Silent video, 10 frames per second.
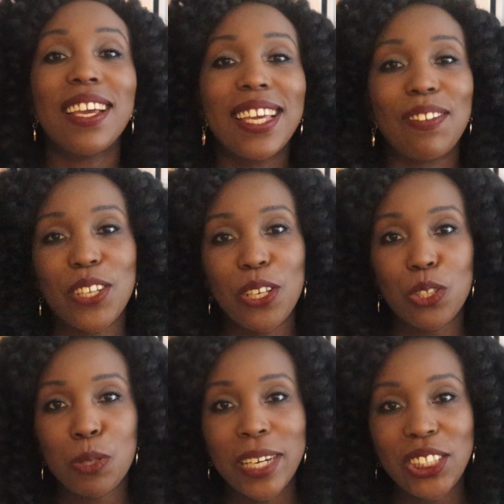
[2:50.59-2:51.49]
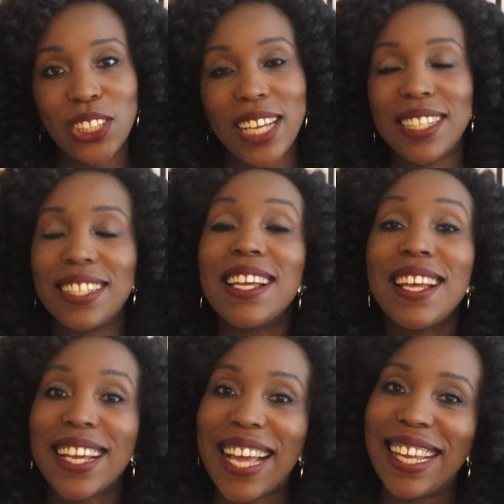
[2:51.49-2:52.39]
If you're new to my channel,
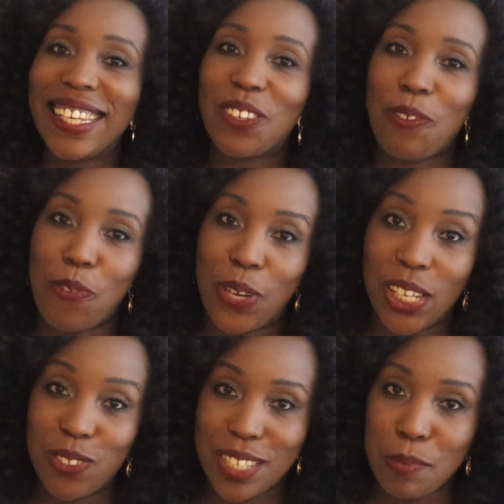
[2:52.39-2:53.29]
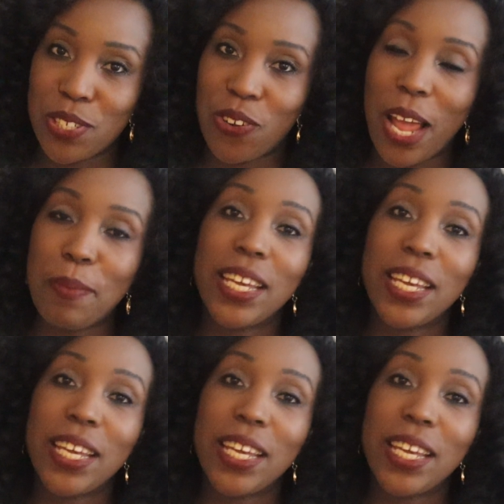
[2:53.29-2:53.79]
kindly don't forget to subscribe.